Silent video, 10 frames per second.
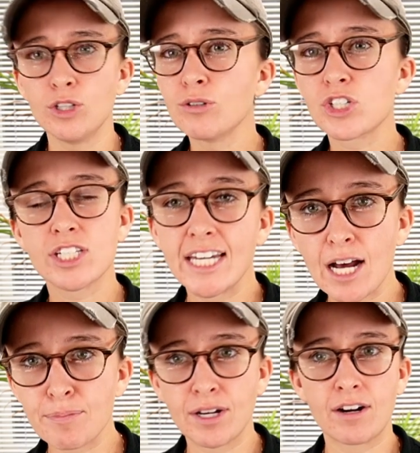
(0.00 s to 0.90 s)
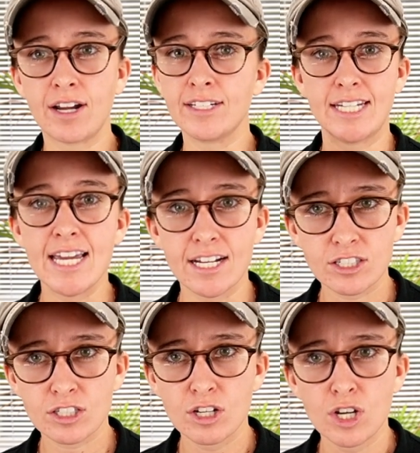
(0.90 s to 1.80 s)
You don't just get up there and
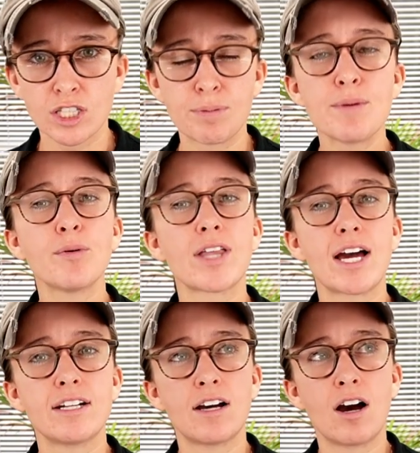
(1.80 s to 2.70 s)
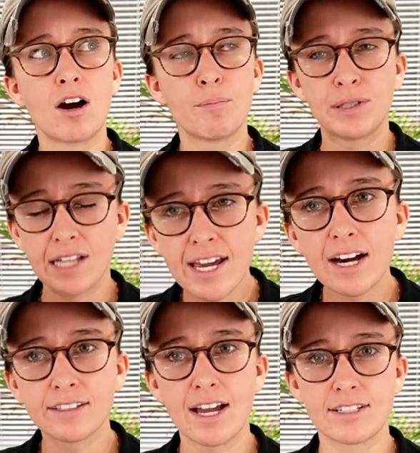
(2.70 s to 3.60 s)
dance. The people that uh, play
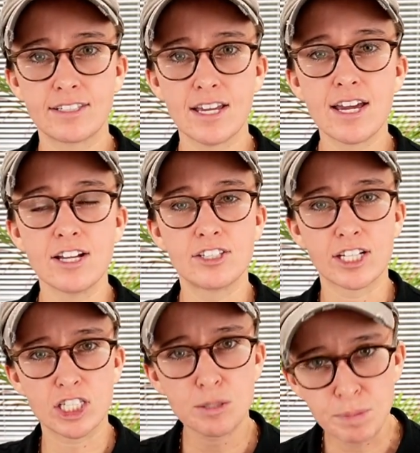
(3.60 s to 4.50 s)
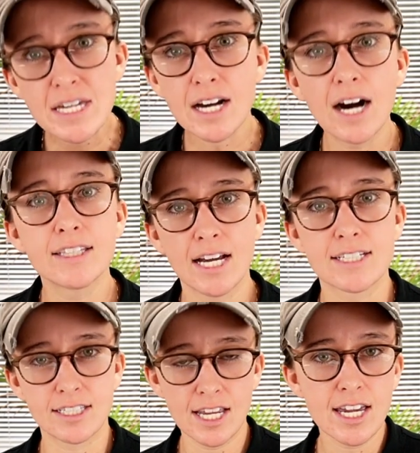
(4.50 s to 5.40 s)
on that stage, that speak on that
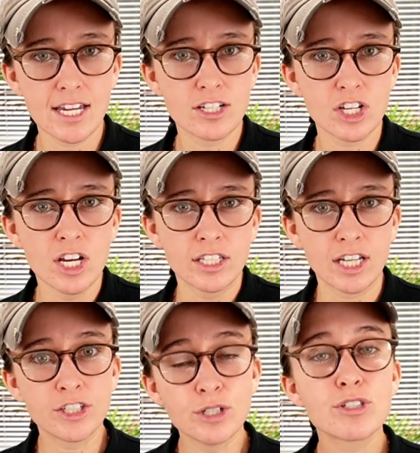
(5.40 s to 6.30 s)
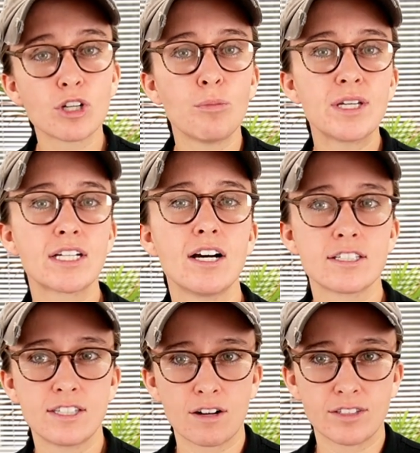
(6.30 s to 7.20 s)
stage, they do so
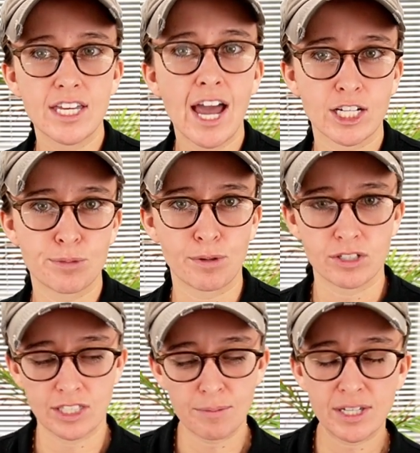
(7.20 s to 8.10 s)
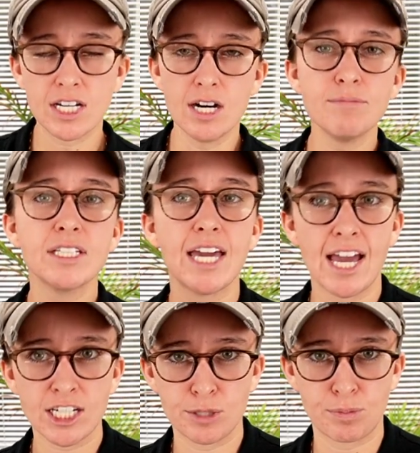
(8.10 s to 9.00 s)
because they're the experts. They become the
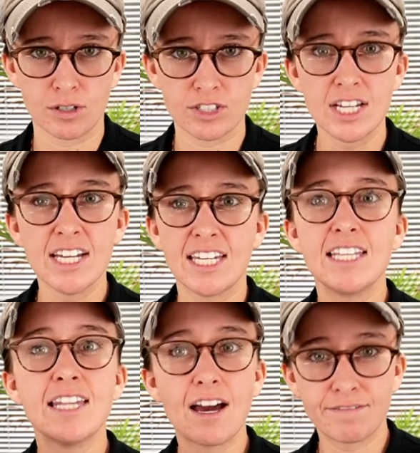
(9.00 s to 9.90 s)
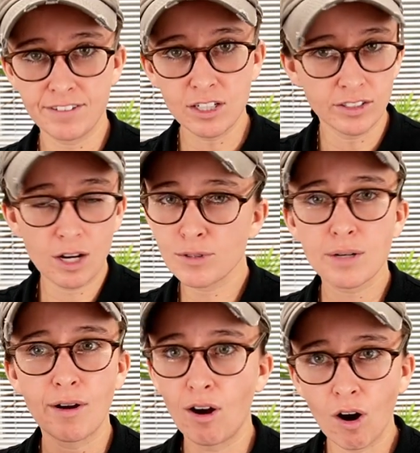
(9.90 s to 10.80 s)
experts in that field. Now, I'm
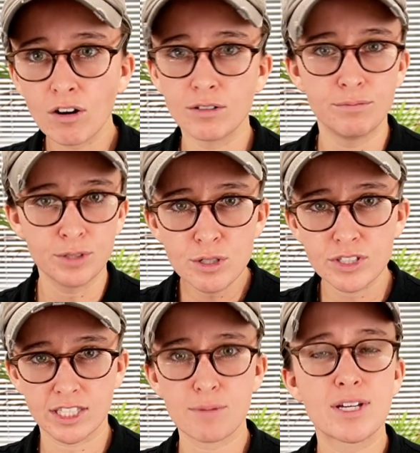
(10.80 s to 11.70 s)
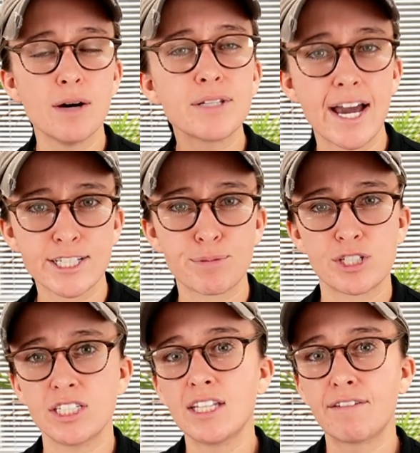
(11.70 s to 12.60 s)
talking about art, music. They become the
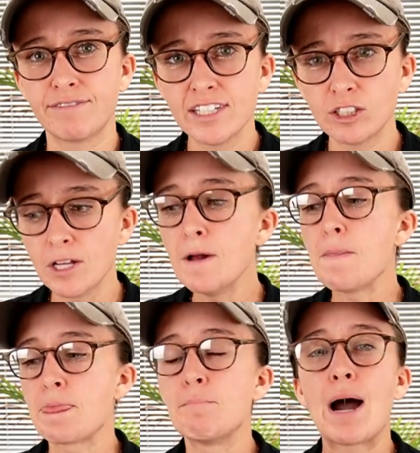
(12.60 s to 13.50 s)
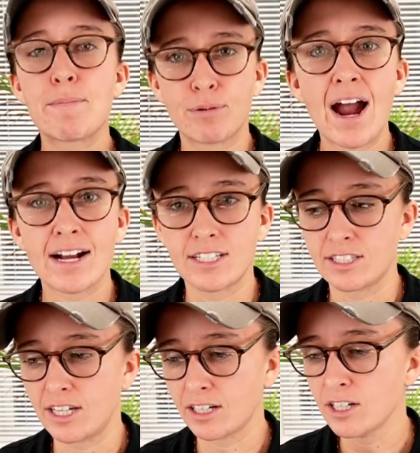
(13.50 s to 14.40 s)
experts in that field by
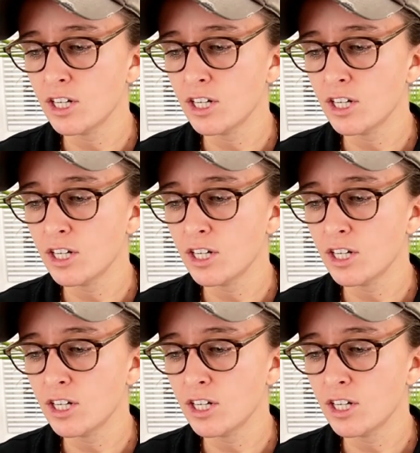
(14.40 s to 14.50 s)
practicing.